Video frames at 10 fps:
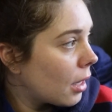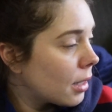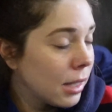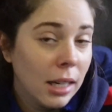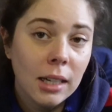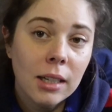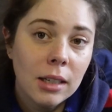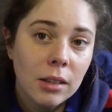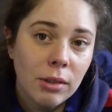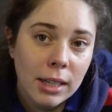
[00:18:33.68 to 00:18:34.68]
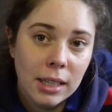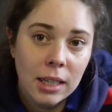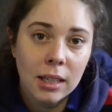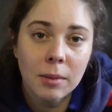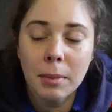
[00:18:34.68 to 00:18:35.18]
seed
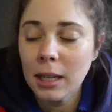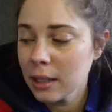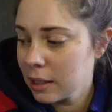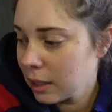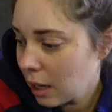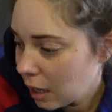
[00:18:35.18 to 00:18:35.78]
raising mix,